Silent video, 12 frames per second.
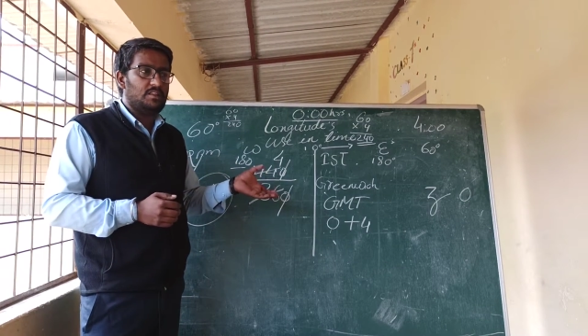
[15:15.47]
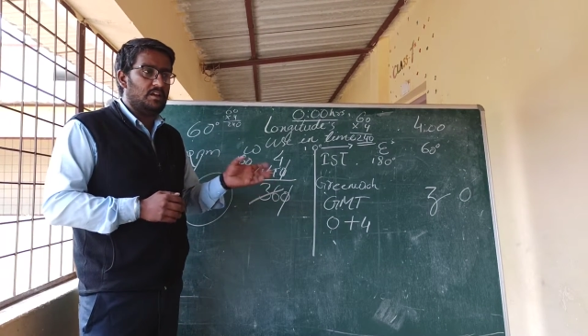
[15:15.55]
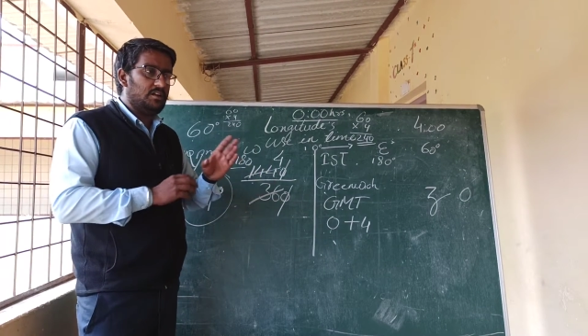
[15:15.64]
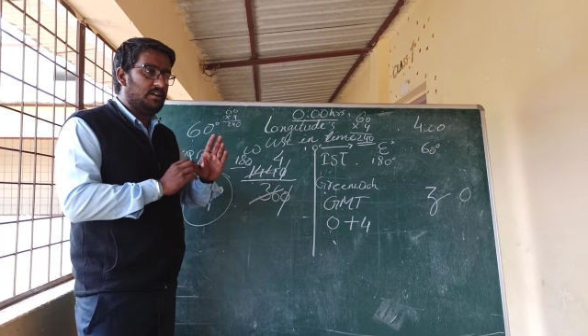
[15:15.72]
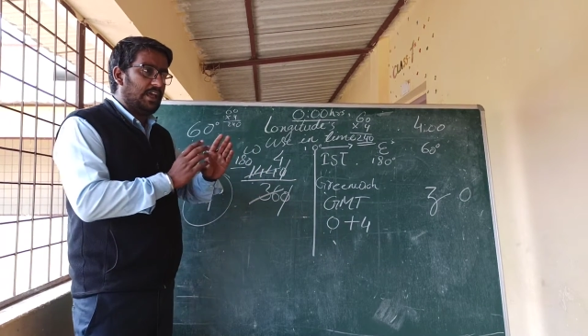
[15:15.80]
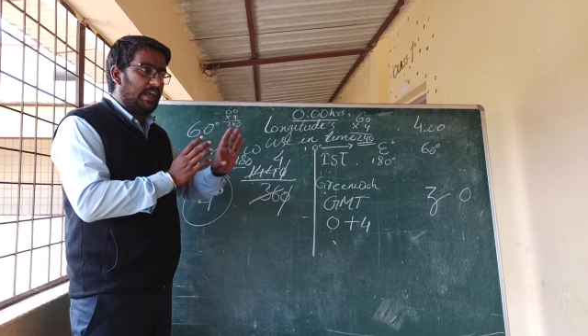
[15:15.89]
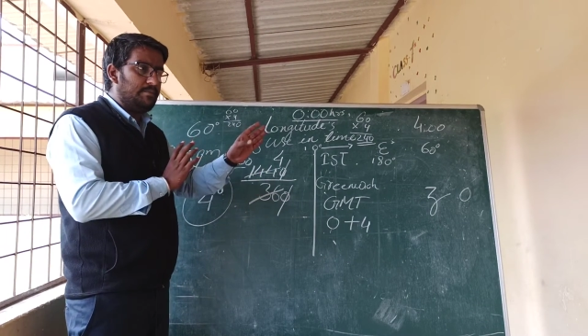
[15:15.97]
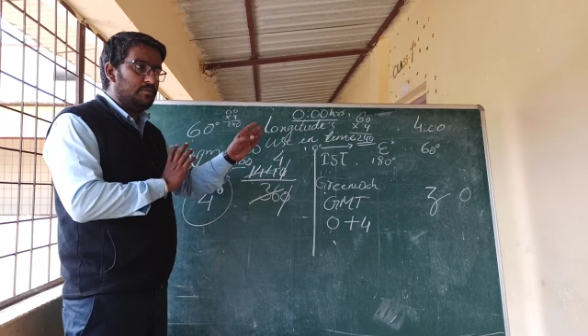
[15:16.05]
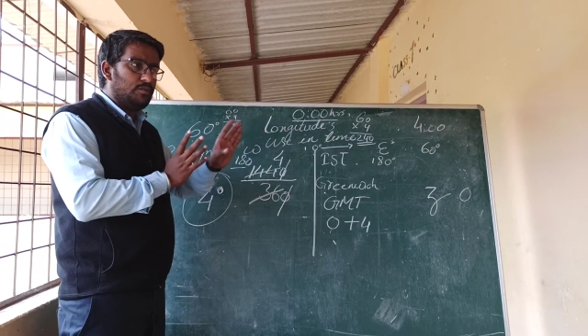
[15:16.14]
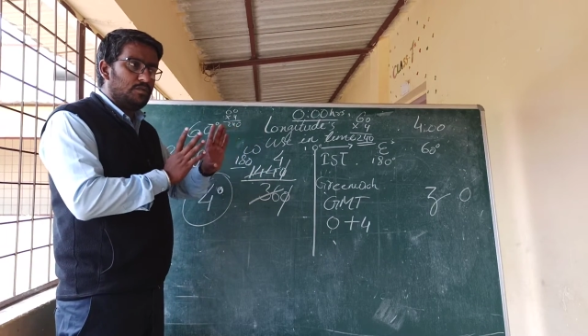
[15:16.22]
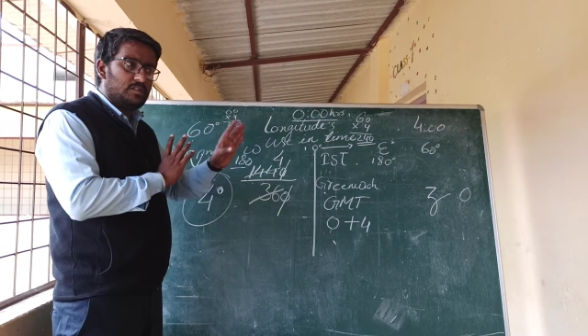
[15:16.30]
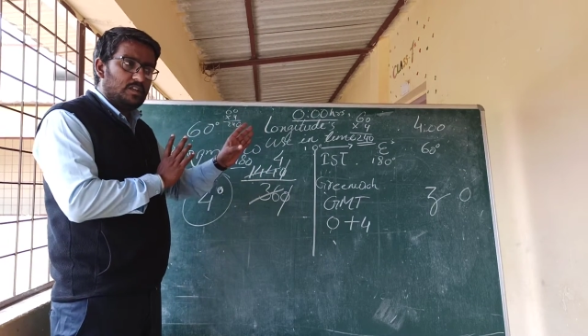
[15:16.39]
The time
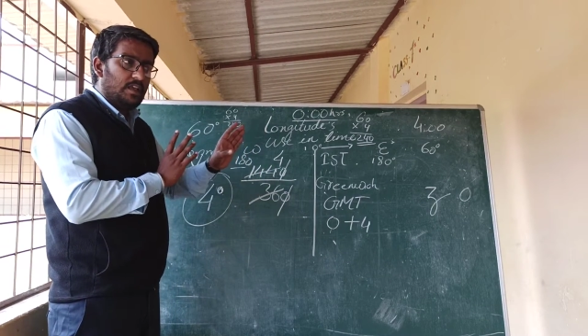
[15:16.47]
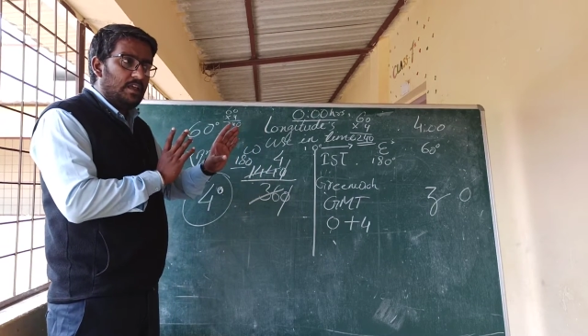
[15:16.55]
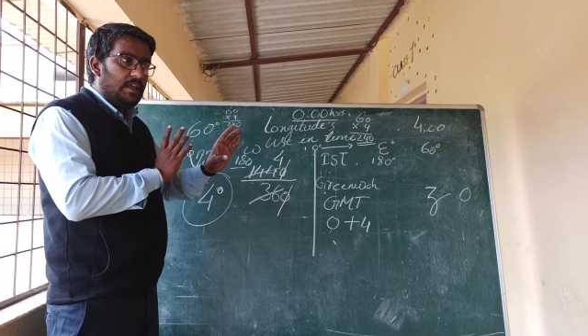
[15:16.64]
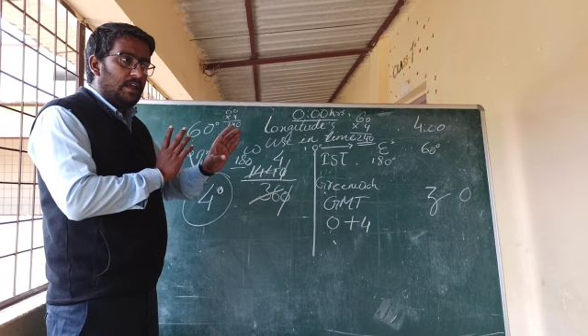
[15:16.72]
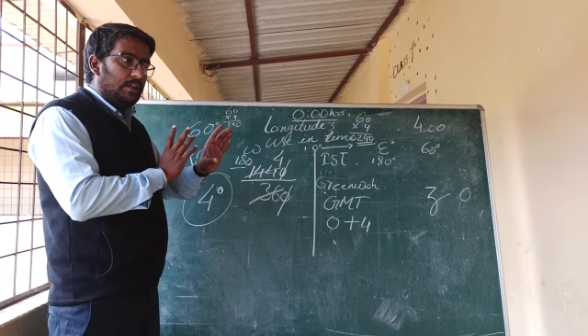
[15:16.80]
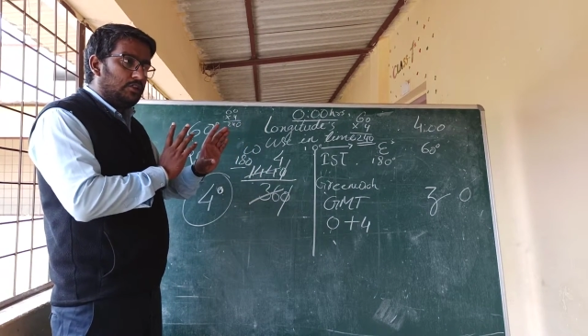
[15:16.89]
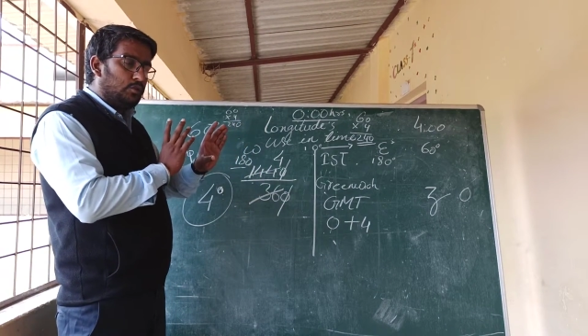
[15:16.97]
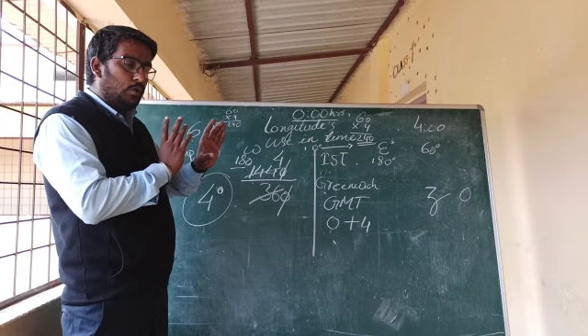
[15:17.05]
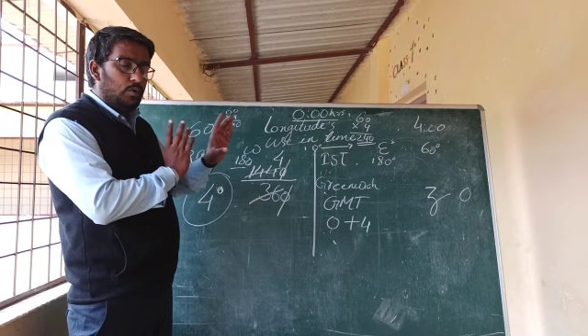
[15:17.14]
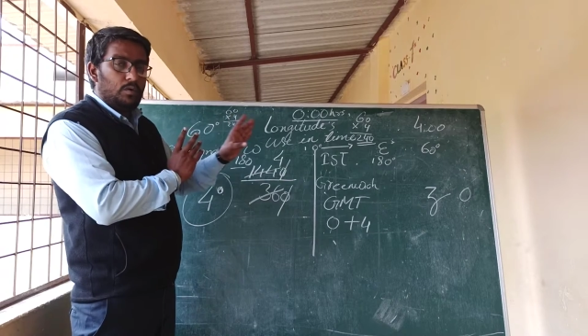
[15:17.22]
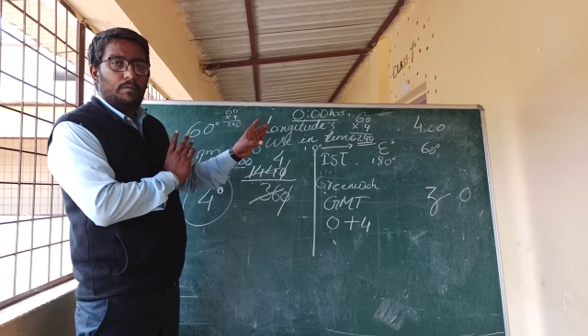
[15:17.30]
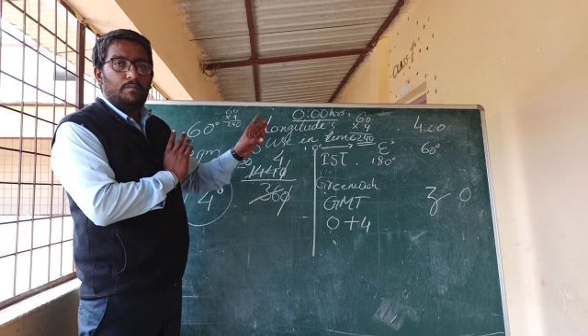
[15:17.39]
zones,
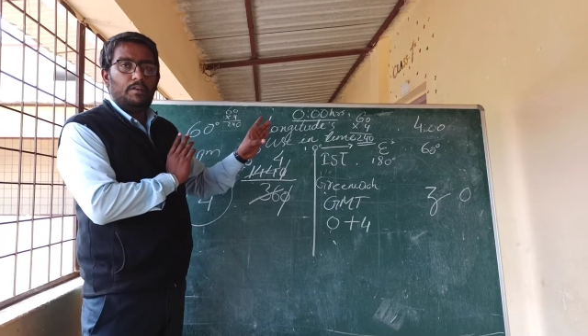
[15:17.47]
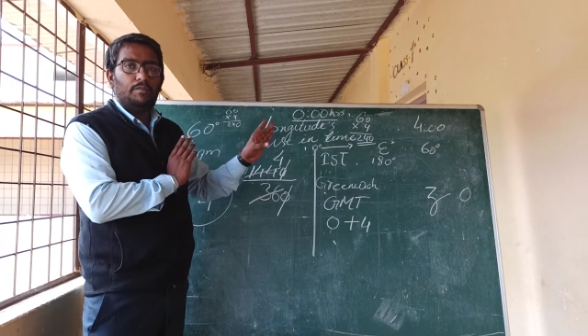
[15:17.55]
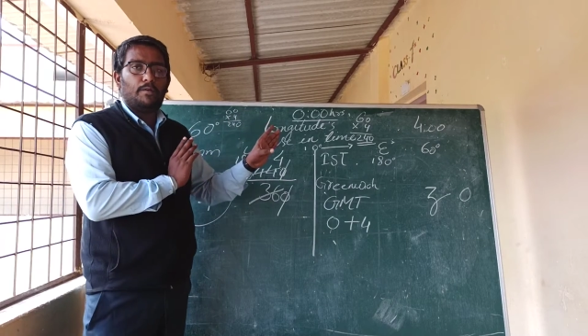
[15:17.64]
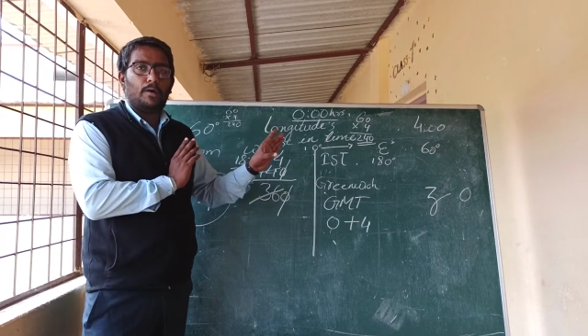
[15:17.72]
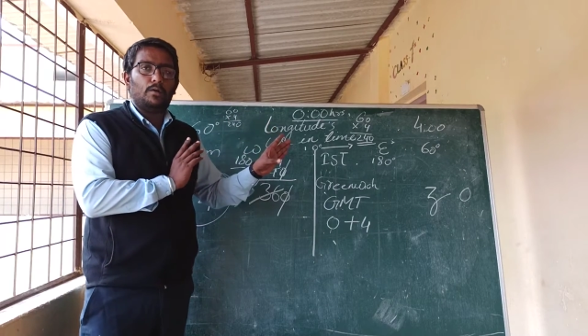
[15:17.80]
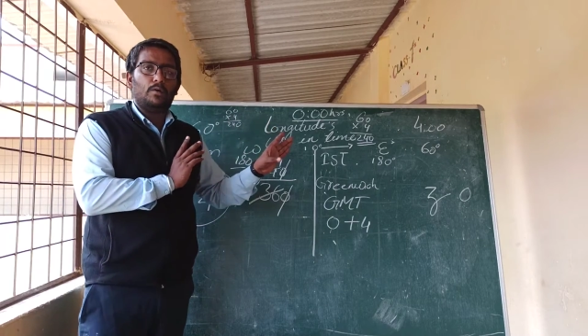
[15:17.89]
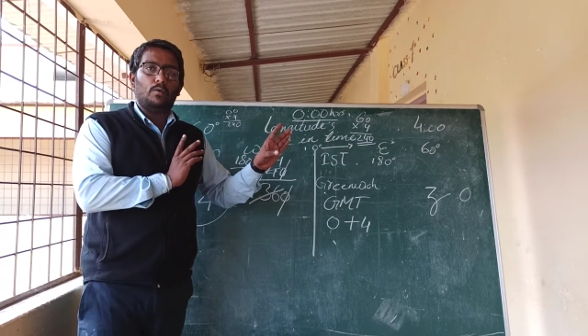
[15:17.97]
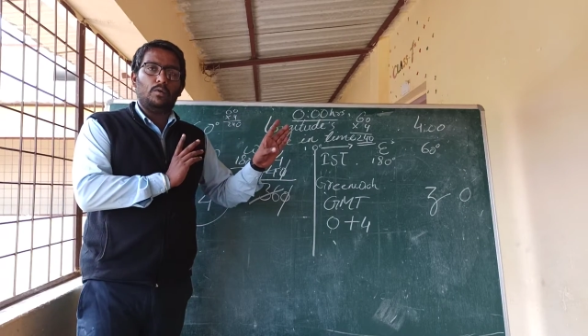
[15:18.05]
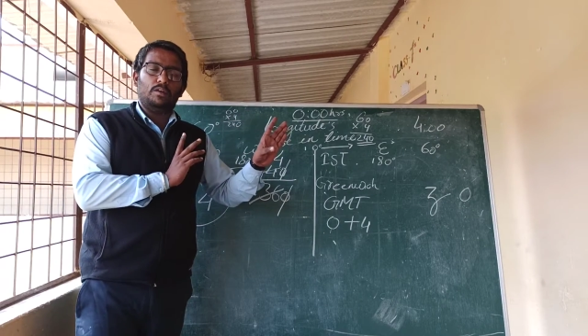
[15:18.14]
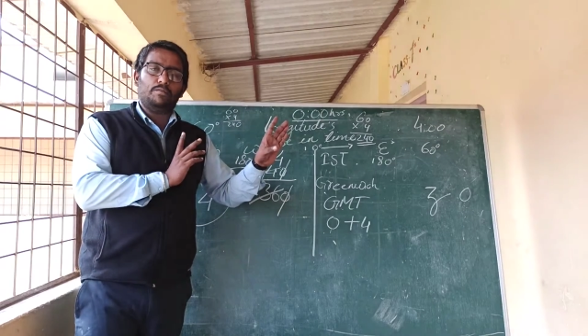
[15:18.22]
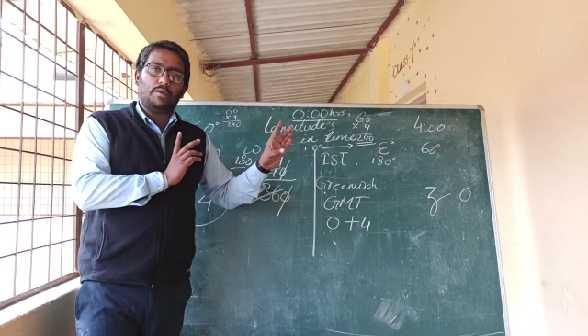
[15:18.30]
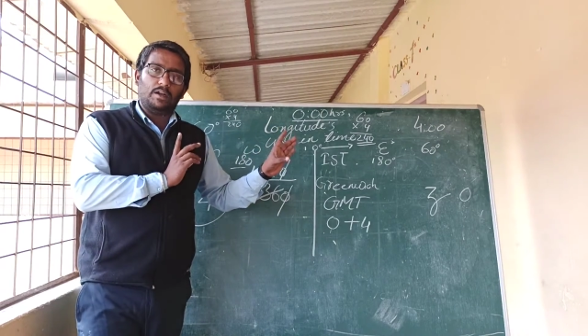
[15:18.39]
though we follow
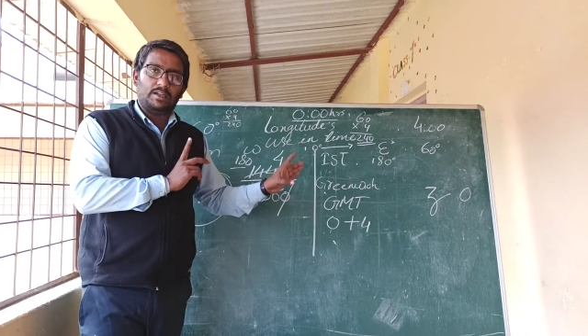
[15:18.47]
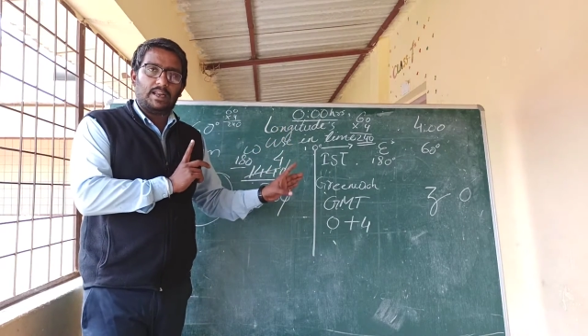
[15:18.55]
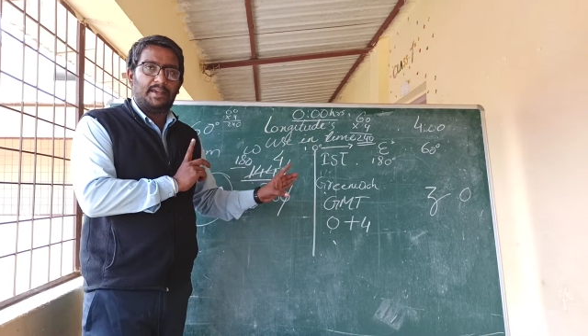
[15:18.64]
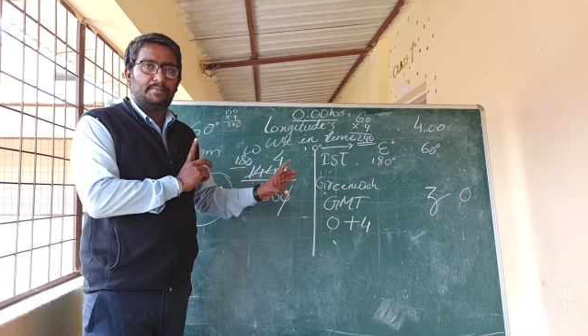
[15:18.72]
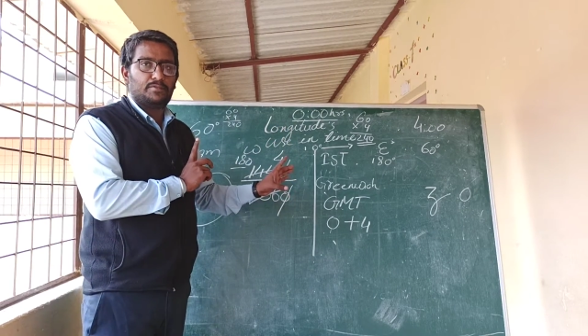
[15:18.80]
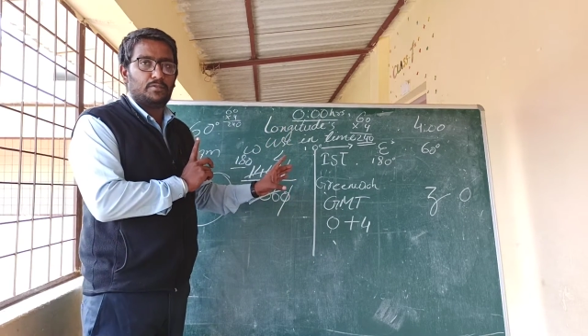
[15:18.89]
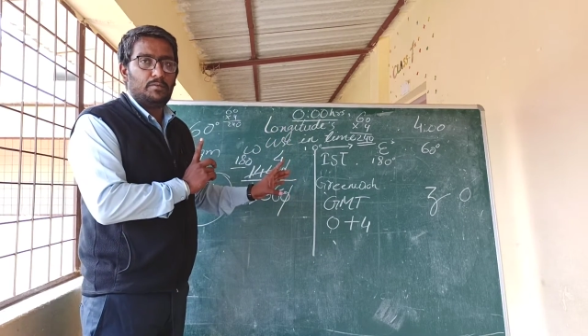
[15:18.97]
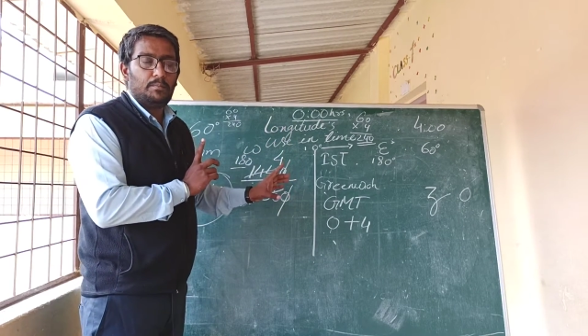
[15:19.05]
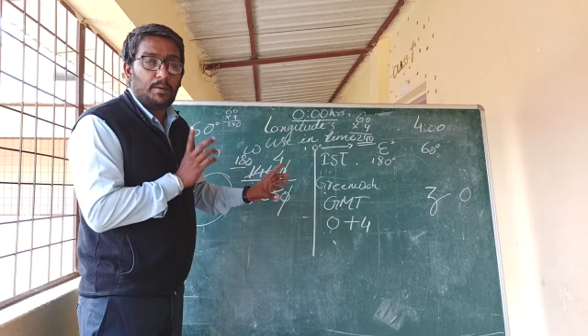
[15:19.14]
only one time zone,